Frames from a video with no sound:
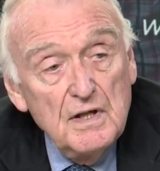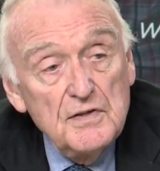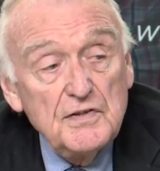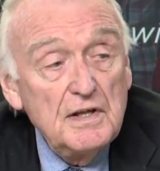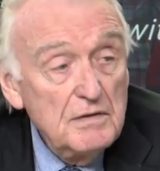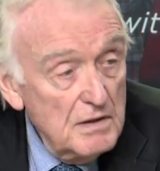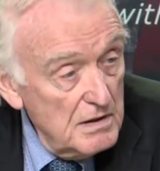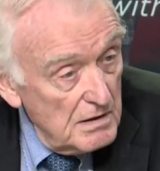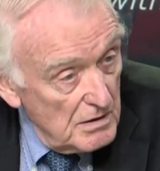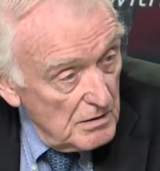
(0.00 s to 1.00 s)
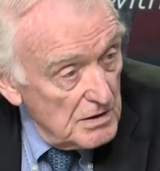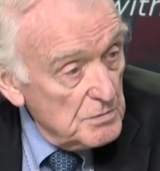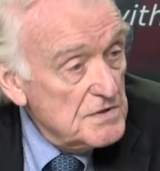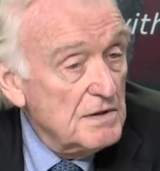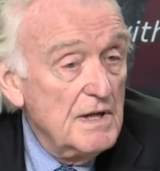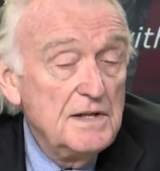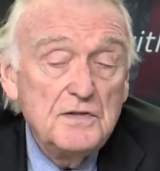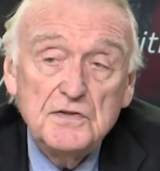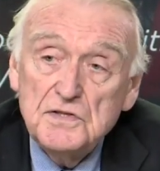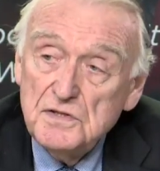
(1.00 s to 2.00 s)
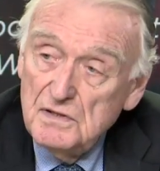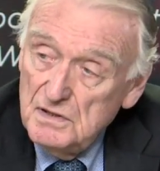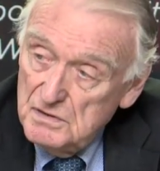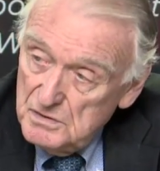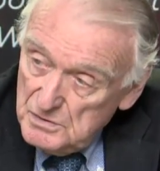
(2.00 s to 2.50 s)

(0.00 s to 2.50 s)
said, it was the right decision,